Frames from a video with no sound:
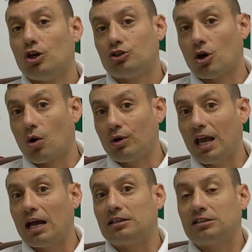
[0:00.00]
So
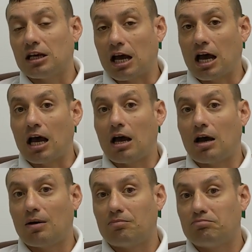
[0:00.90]
yes,
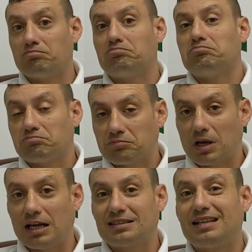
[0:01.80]
uh,
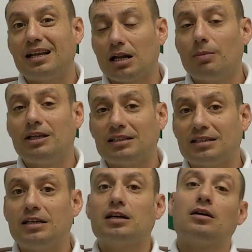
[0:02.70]
it's a little bit
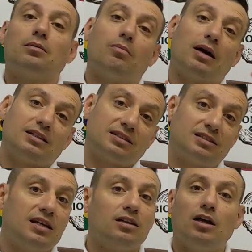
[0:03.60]
acidic, but
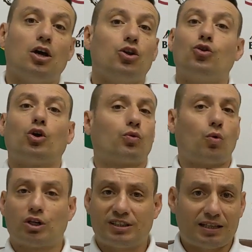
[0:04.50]
still not
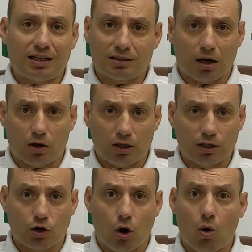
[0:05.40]
worse than alcohol
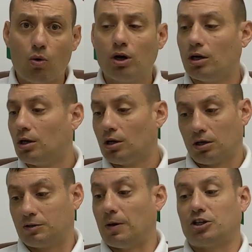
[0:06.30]
and coke,
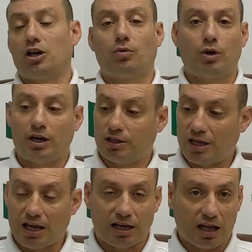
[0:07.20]
especially we
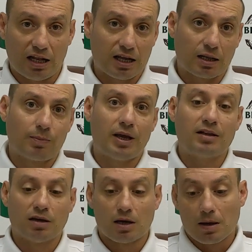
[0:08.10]
take a little
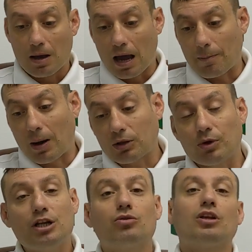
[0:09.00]
bit, but
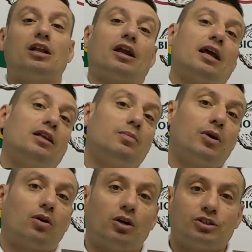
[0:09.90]
we need to tolerate it
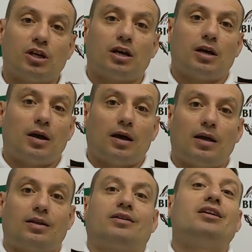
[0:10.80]
because
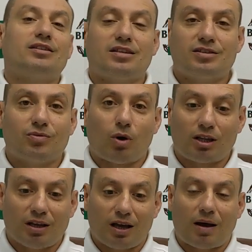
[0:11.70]
this is
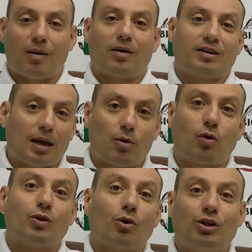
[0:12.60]
what
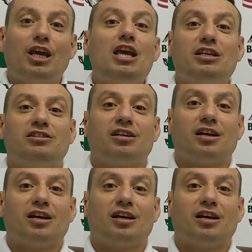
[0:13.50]
thymoquinone is.